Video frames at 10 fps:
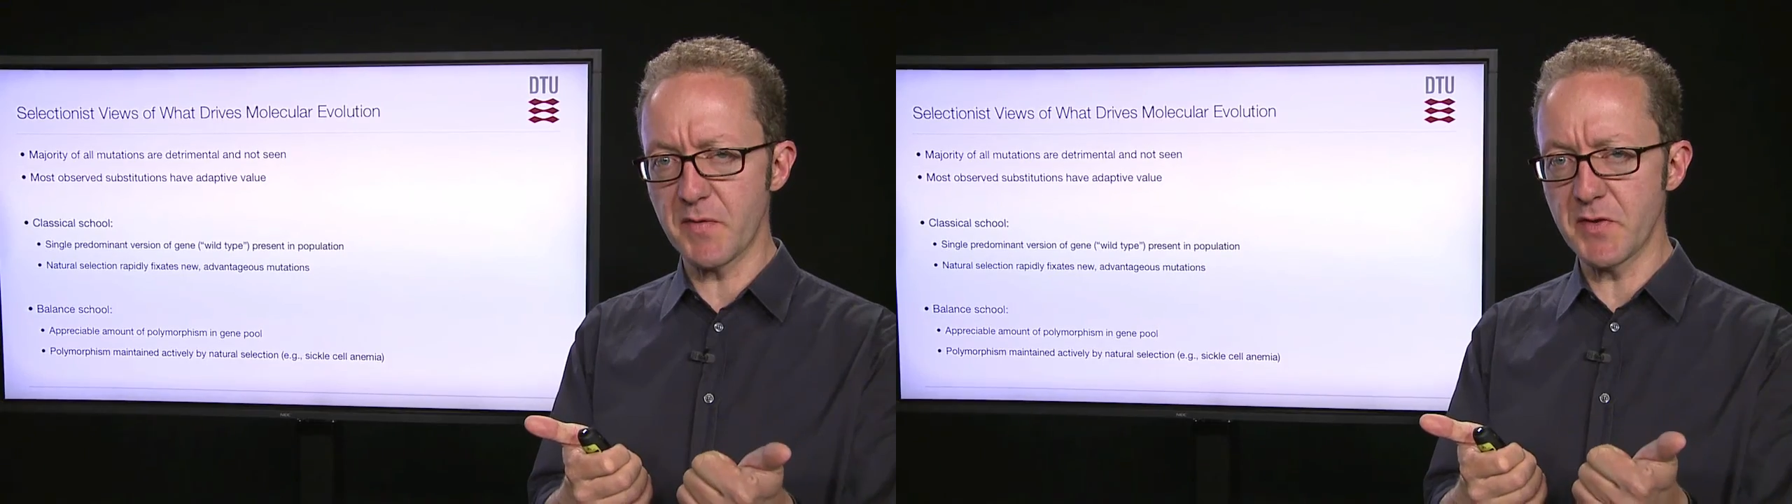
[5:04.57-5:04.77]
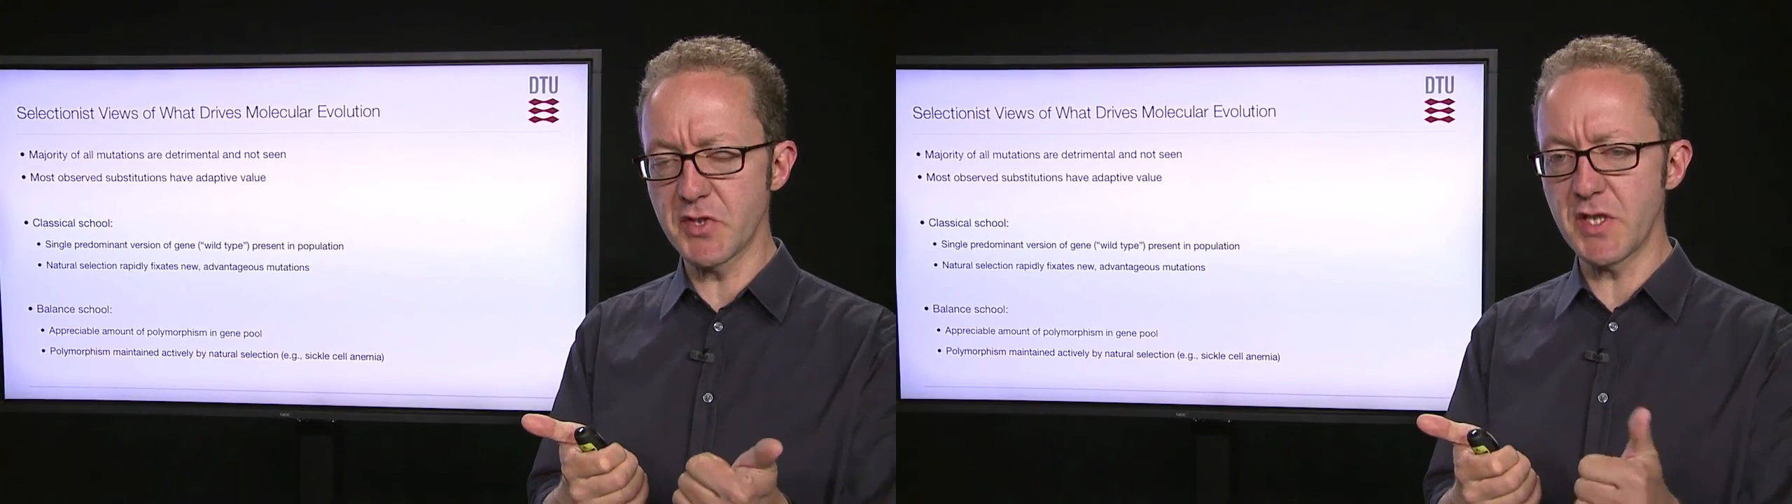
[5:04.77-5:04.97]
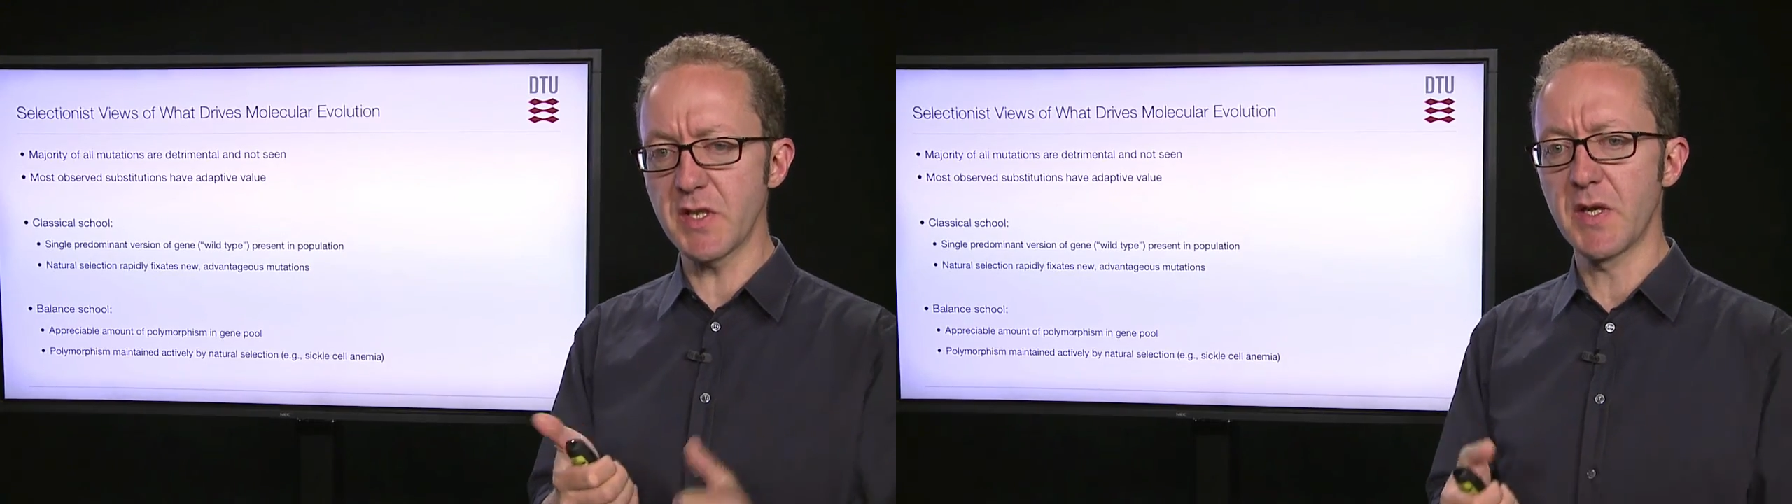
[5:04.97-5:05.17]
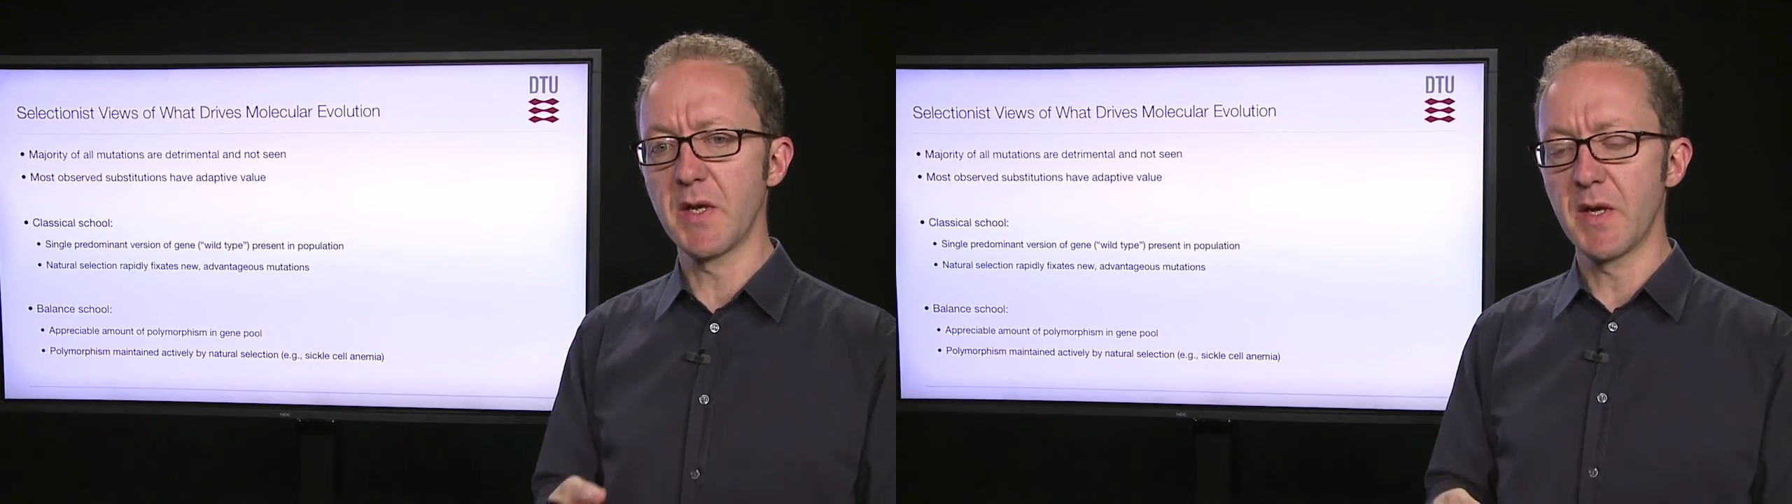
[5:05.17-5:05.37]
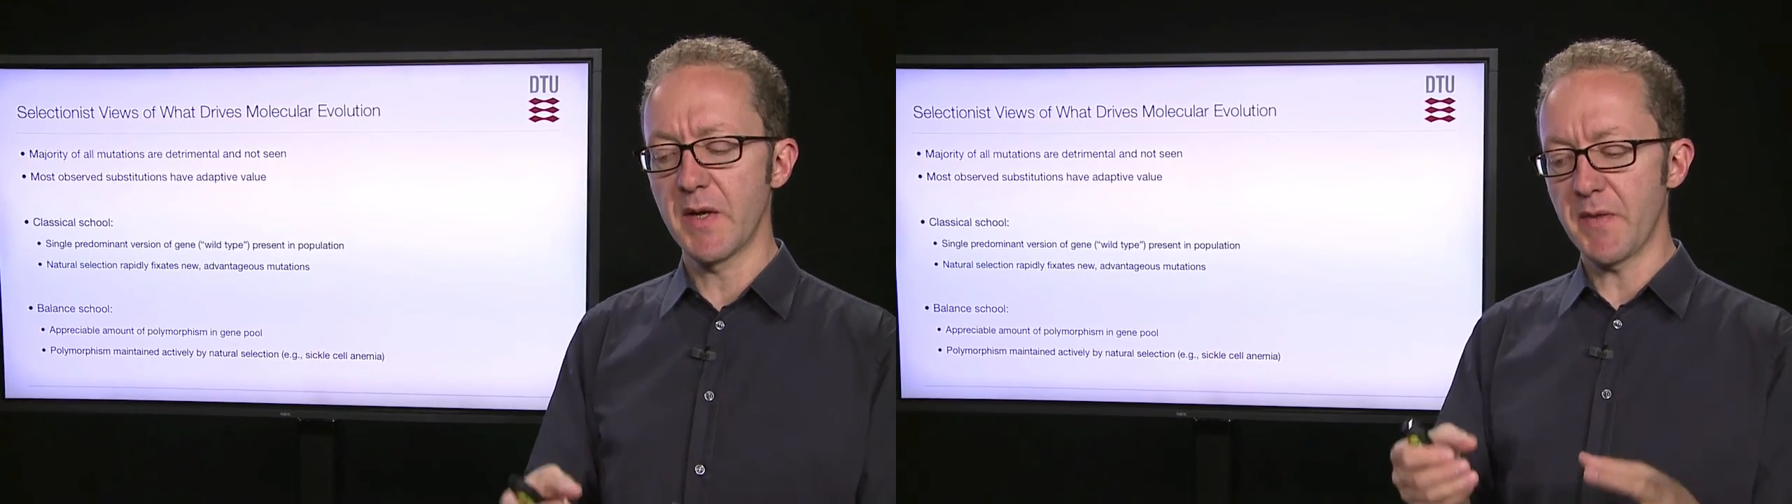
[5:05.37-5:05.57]
the gene,
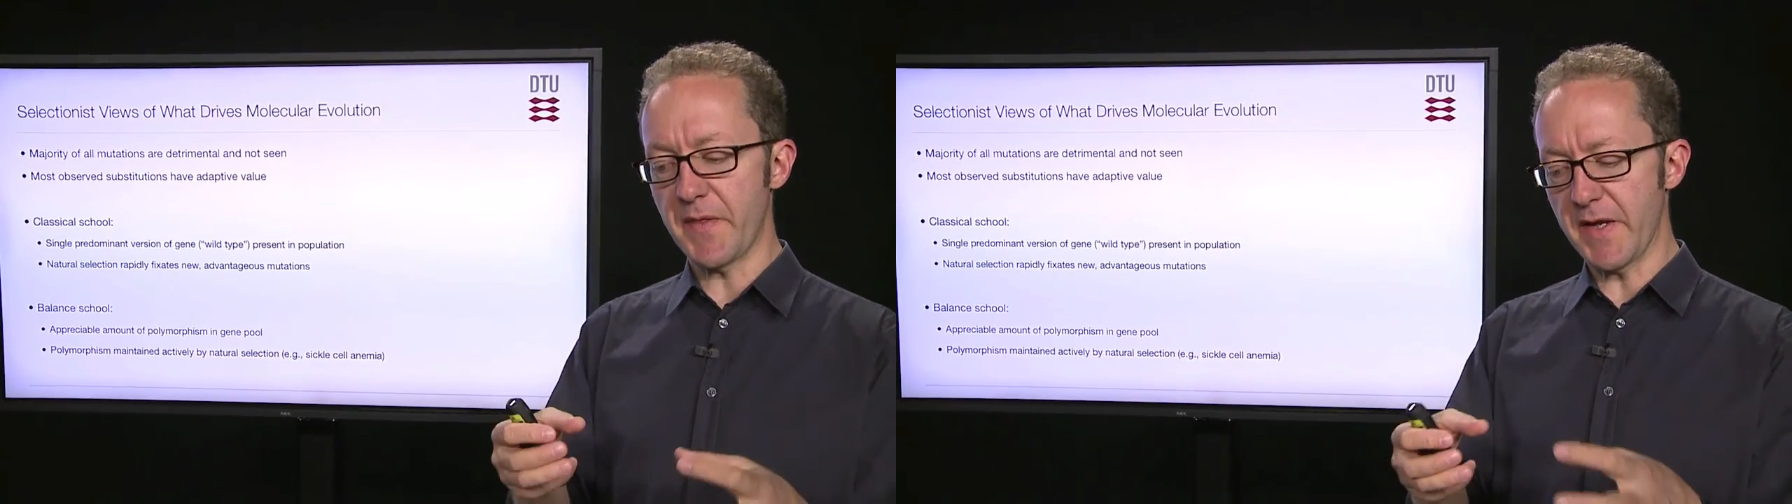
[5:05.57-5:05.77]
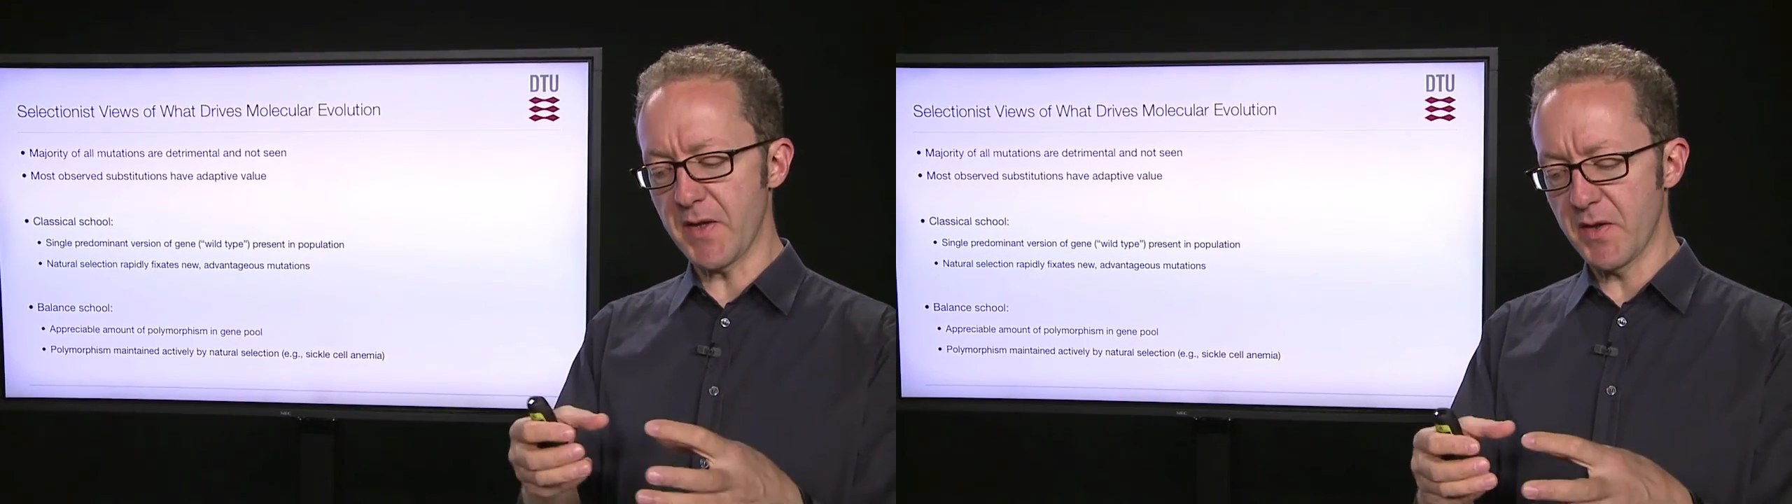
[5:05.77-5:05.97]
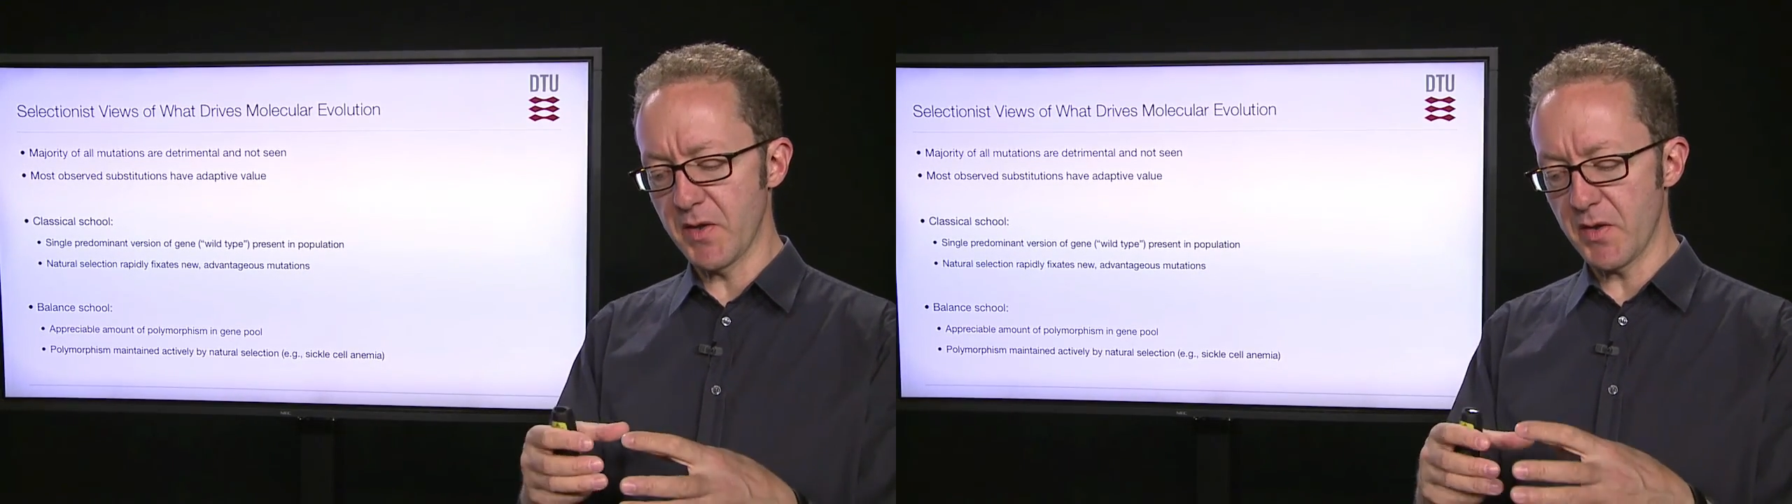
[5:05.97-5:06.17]
then